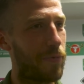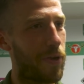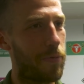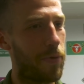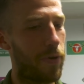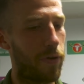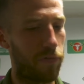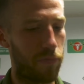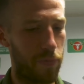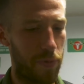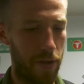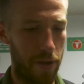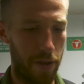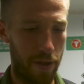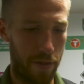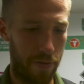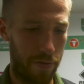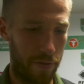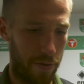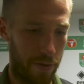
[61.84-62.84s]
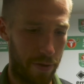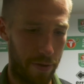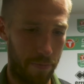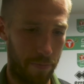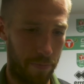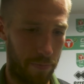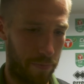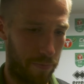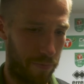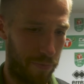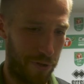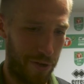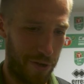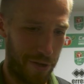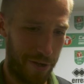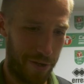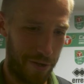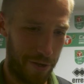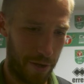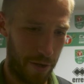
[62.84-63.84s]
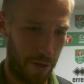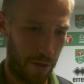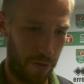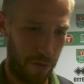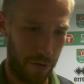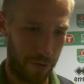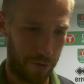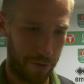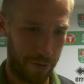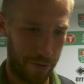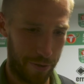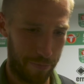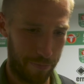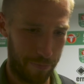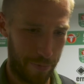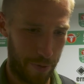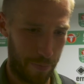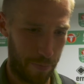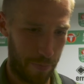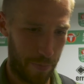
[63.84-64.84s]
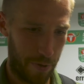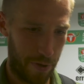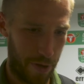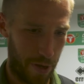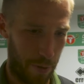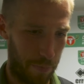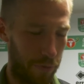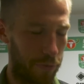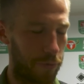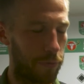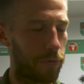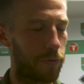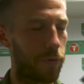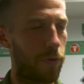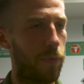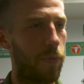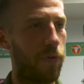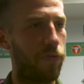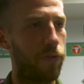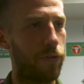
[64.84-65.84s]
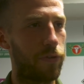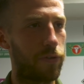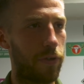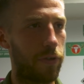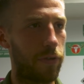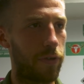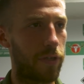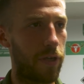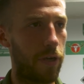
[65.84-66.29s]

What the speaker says: maybe of me. And I think I'm happy to score my first goal at